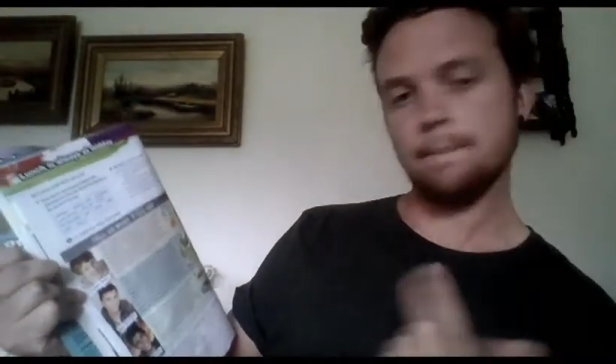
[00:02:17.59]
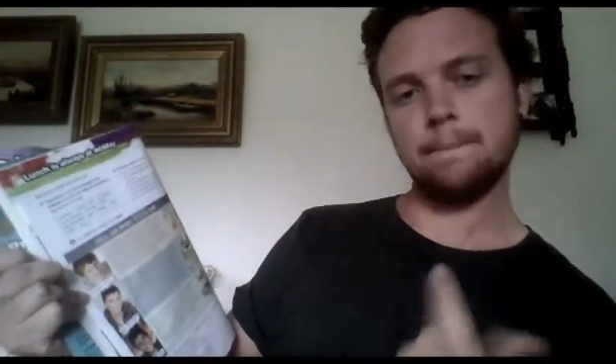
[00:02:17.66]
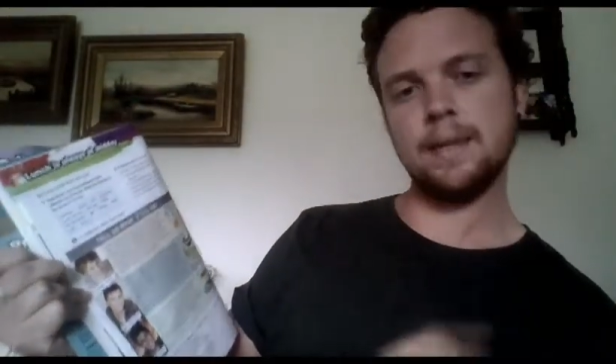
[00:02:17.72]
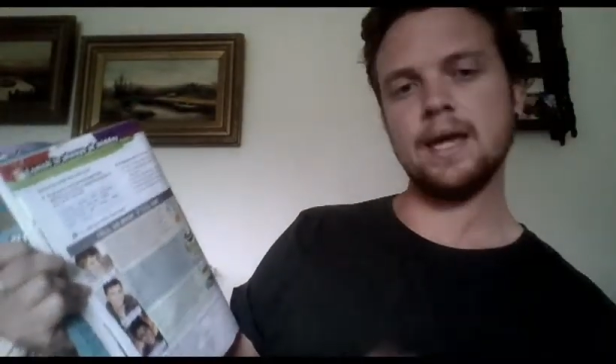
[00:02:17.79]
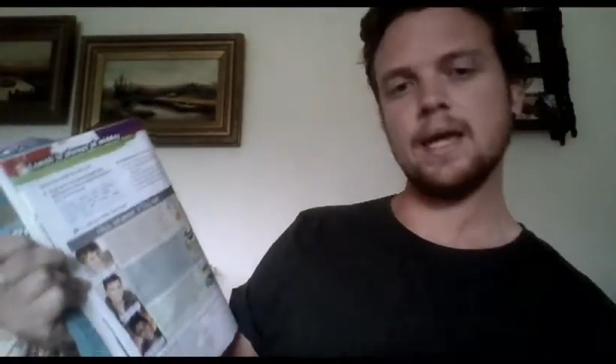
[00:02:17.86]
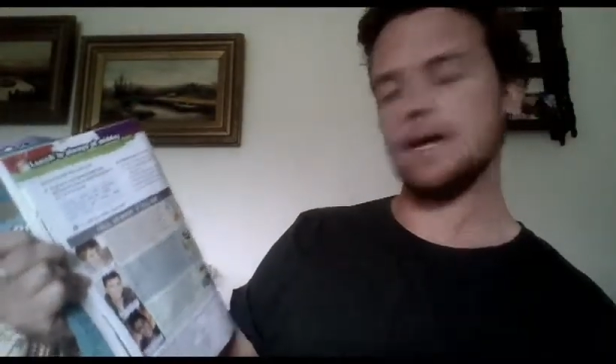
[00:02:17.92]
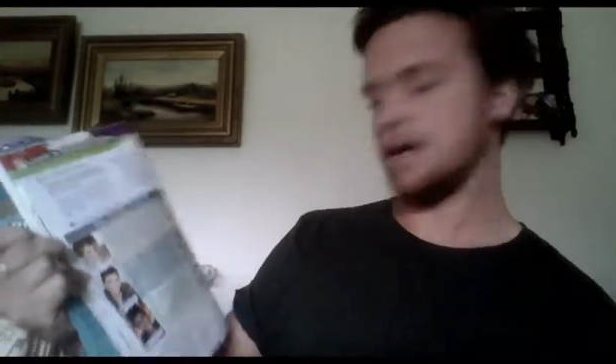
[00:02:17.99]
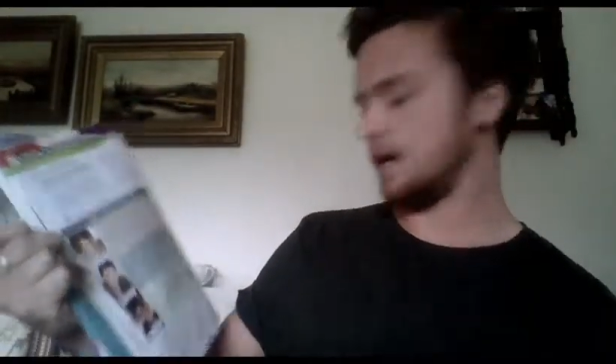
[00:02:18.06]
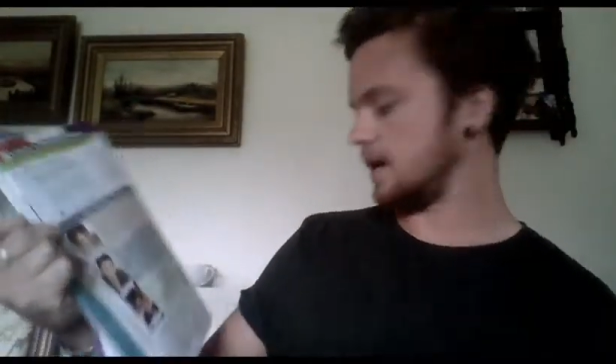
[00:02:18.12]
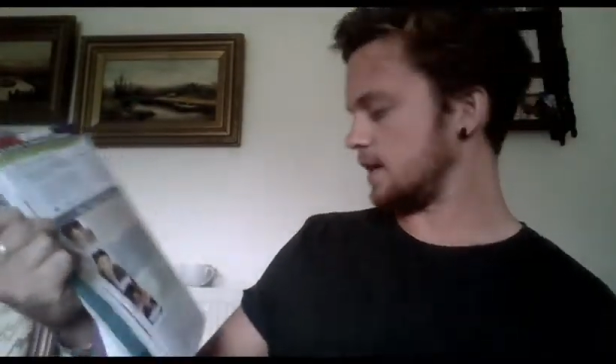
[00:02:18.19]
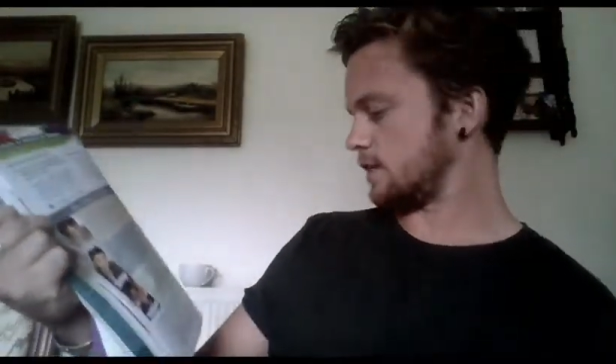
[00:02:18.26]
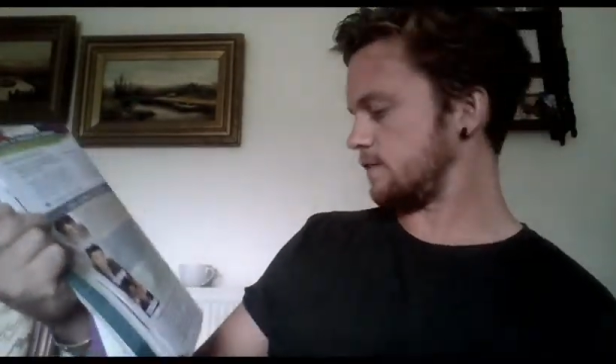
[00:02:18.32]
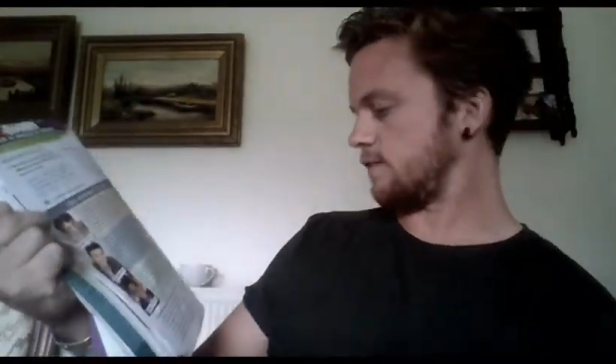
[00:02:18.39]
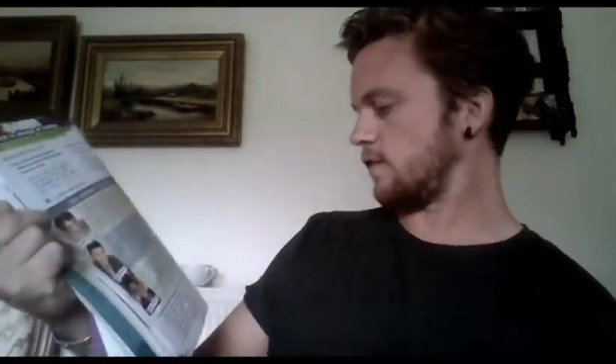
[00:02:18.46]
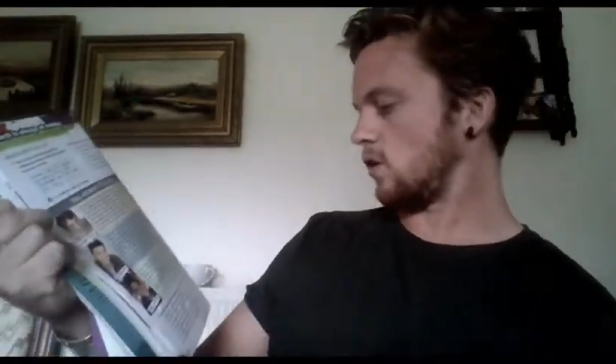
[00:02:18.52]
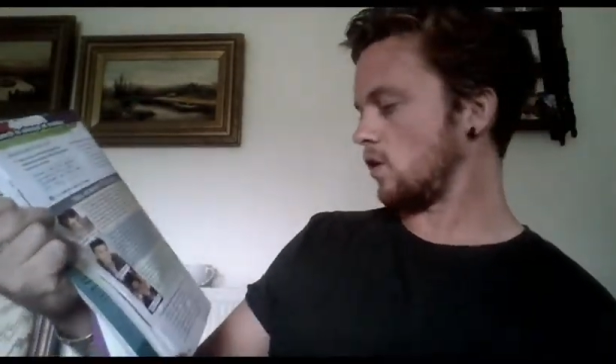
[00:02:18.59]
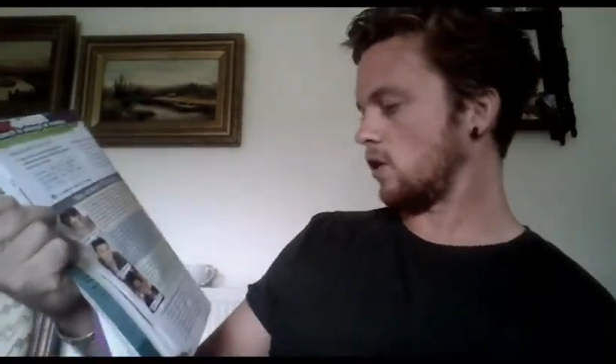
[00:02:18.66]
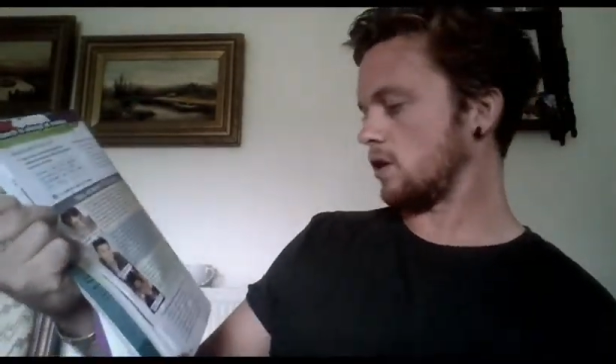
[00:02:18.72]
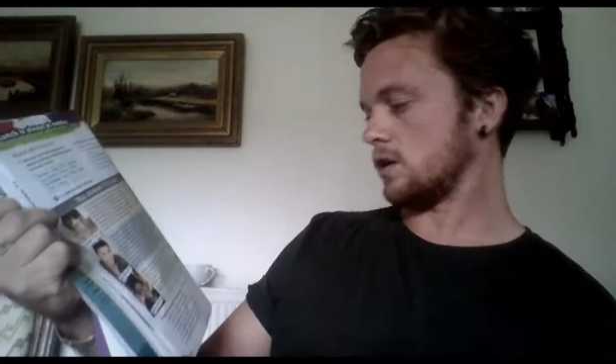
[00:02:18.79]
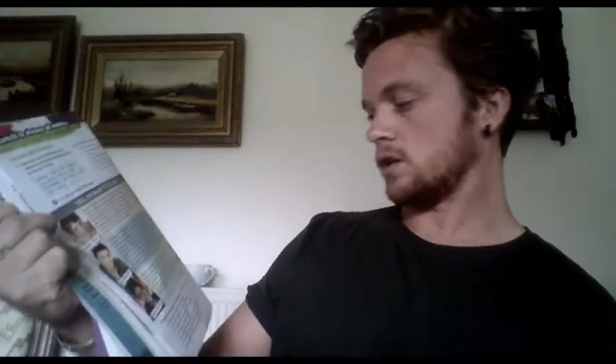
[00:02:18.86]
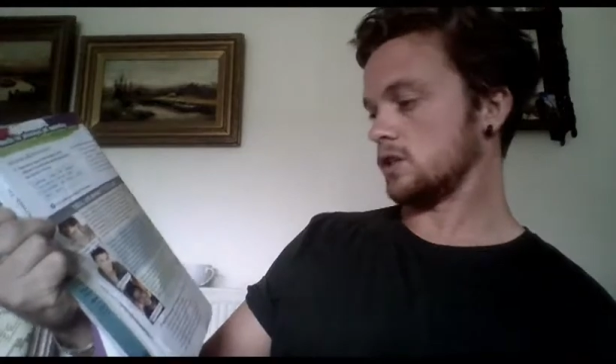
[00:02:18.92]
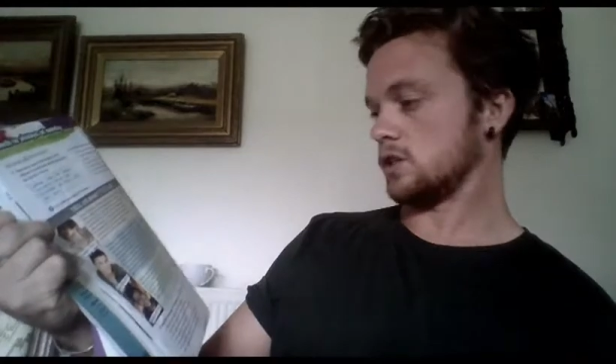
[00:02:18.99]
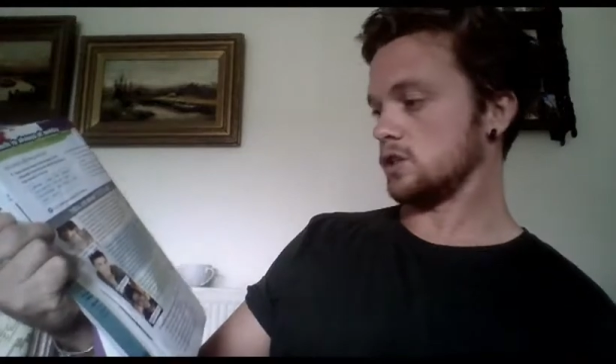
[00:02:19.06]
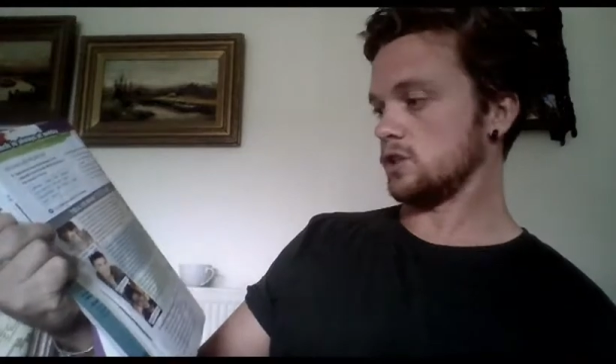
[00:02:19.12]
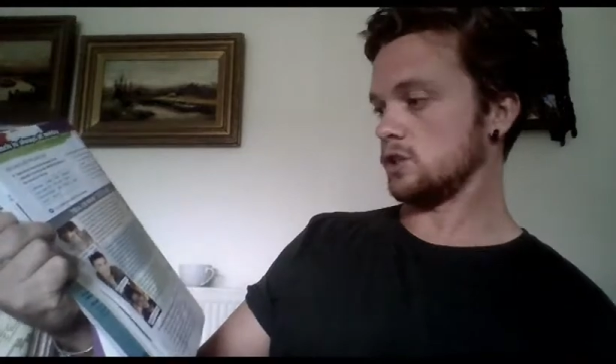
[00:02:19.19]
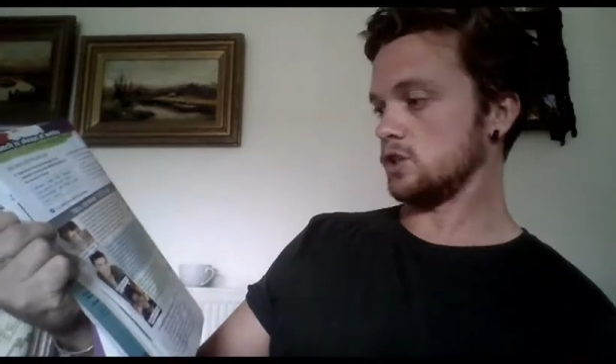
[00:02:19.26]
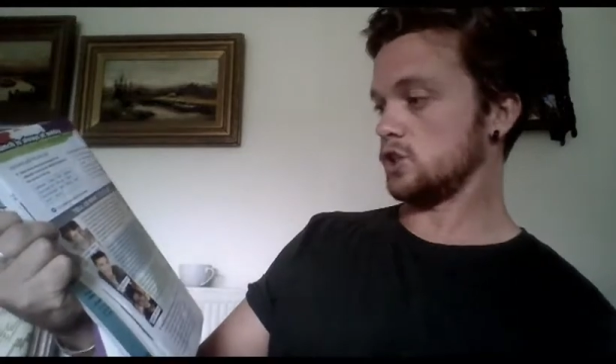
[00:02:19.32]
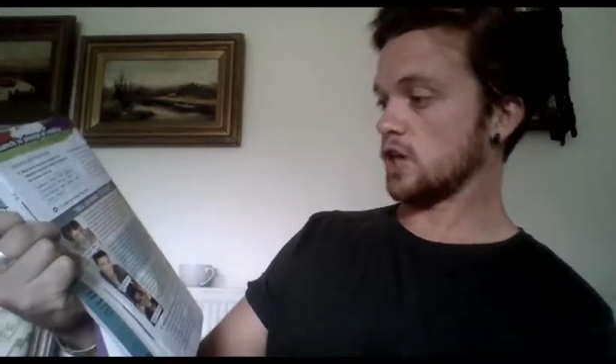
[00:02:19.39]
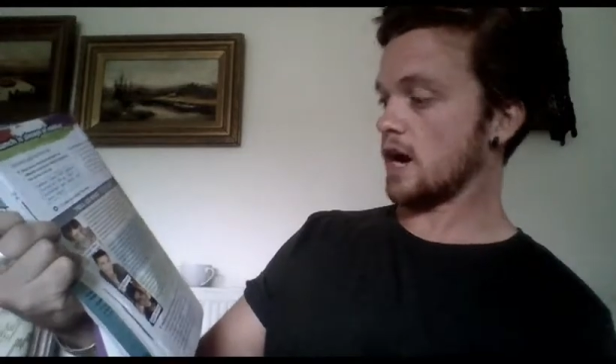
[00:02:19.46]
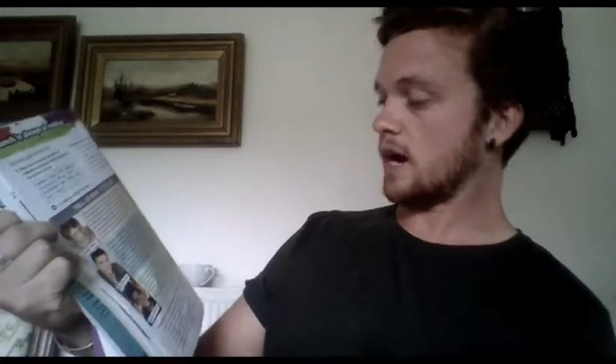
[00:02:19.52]
B is for
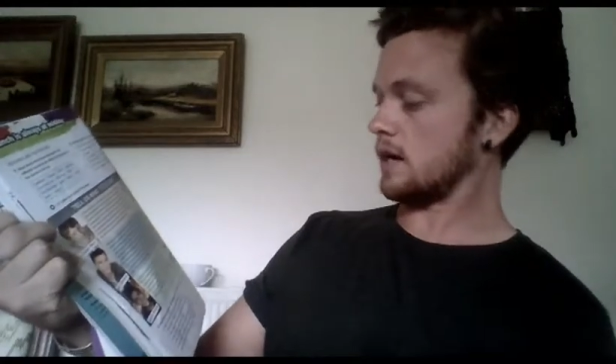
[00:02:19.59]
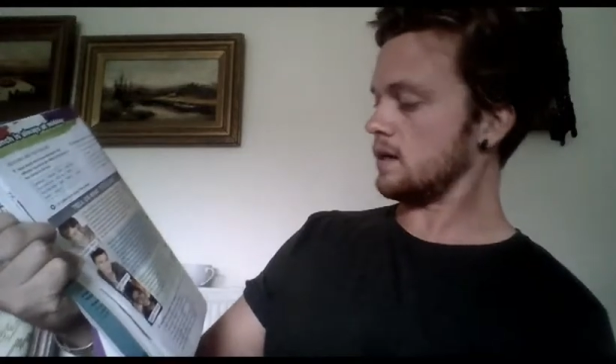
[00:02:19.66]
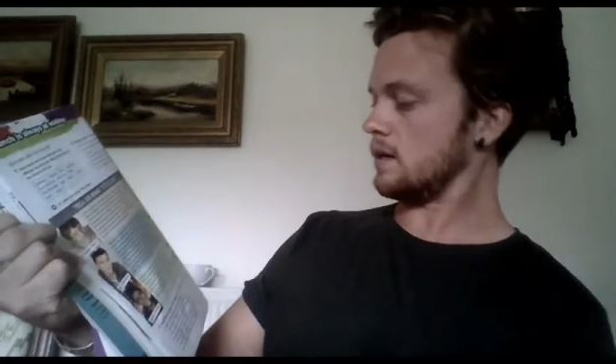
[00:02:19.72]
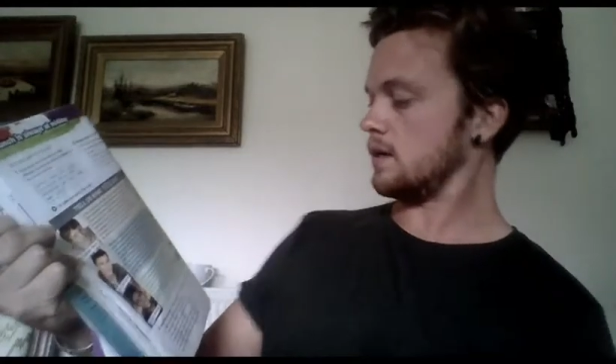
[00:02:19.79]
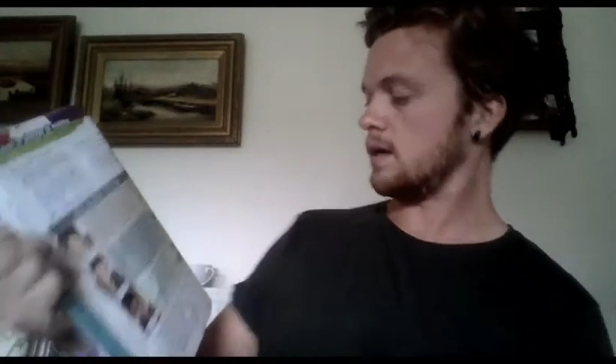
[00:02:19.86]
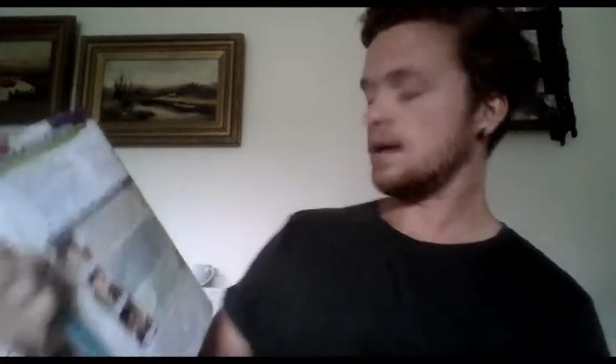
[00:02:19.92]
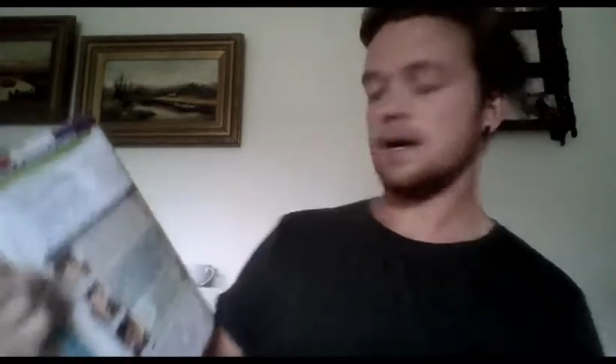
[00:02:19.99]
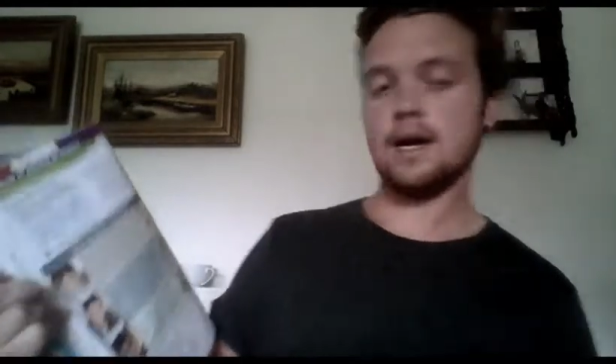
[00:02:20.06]
John,